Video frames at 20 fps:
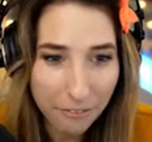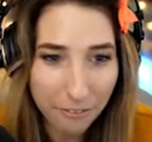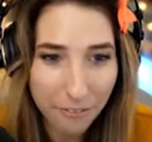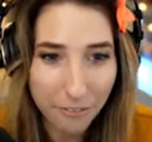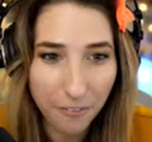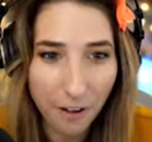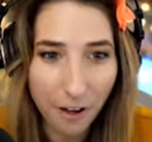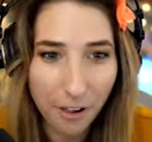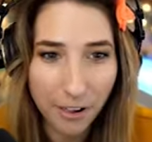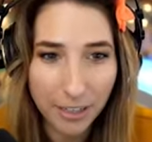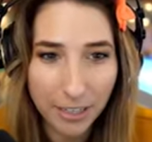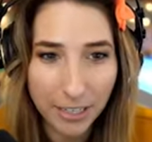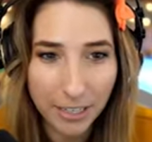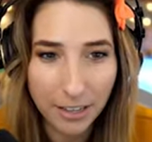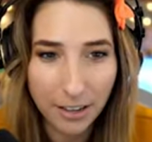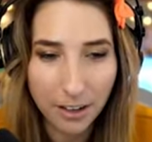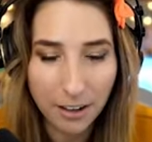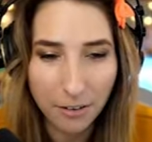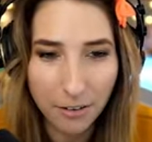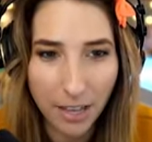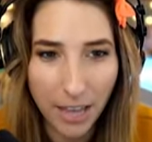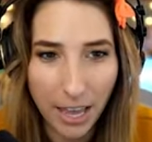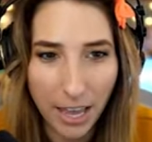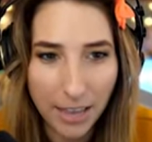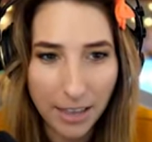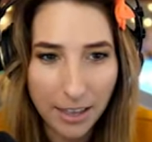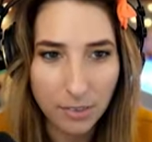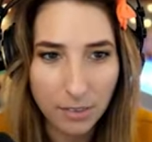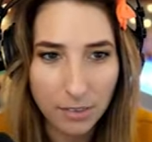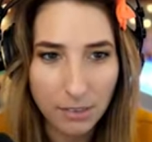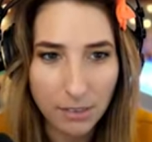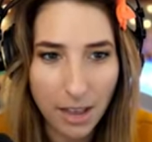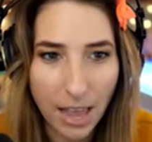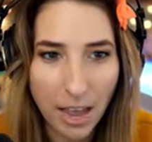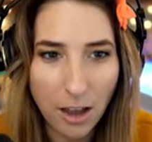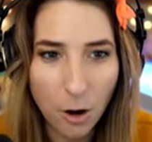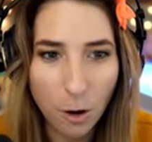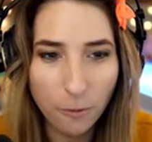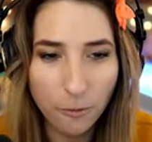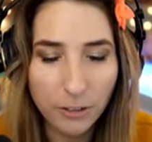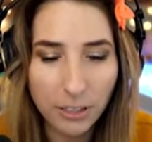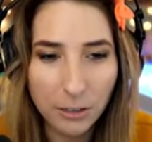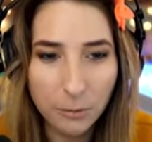Falling. Okay. I hope